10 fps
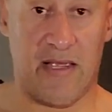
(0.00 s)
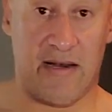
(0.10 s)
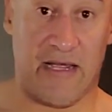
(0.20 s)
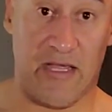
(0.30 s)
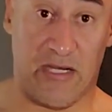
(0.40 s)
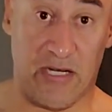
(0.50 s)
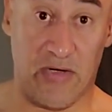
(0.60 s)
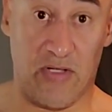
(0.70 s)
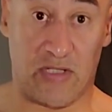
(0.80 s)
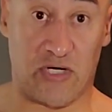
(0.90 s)
Now you can
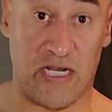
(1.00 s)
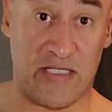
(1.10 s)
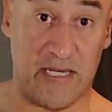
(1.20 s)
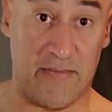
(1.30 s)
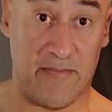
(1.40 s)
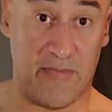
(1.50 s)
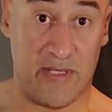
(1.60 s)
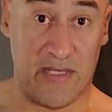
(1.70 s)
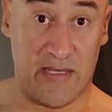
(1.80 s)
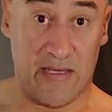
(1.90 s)
do the tricep
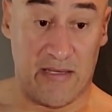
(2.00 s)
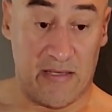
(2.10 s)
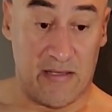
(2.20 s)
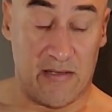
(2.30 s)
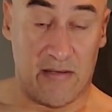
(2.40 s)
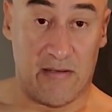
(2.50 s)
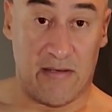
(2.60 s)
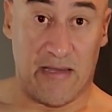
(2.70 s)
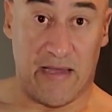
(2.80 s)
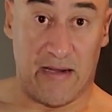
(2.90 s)

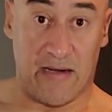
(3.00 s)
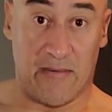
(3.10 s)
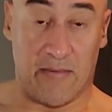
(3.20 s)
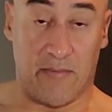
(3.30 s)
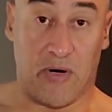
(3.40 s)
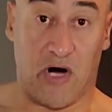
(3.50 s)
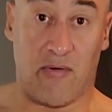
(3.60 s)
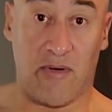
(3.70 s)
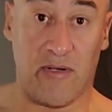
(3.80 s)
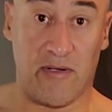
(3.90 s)

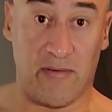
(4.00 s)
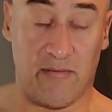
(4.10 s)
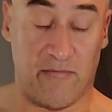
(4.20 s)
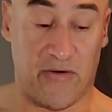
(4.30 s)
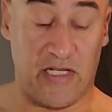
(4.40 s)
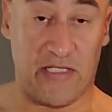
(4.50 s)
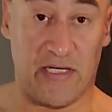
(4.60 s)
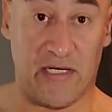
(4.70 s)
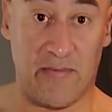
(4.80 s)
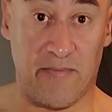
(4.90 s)
palm facing
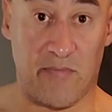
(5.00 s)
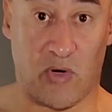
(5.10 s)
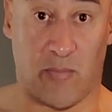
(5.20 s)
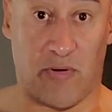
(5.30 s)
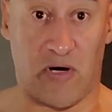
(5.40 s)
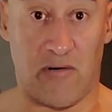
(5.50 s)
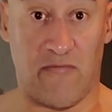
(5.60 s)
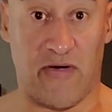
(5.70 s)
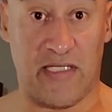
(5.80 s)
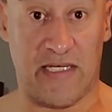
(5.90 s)
up or palm
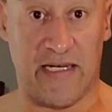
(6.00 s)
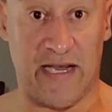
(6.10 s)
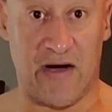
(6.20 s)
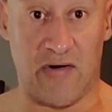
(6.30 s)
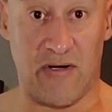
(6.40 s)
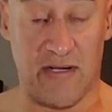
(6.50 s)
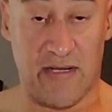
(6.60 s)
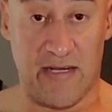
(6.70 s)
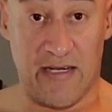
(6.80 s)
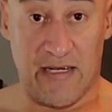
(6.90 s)
facing down,
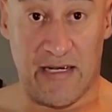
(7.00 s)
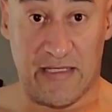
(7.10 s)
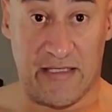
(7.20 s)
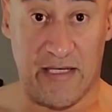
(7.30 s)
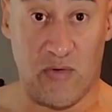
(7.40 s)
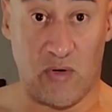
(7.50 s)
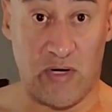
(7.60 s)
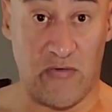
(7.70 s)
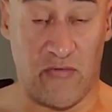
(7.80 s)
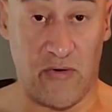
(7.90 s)
and see where
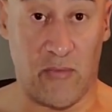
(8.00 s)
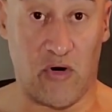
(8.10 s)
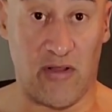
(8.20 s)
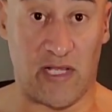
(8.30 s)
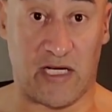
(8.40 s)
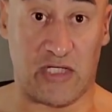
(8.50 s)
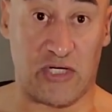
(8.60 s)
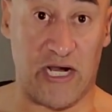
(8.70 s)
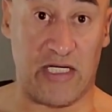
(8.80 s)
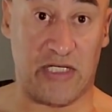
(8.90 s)
you feel more of the
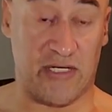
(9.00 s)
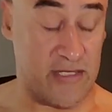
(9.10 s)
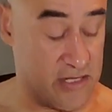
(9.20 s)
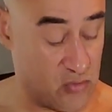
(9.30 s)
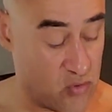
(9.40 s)
contraction and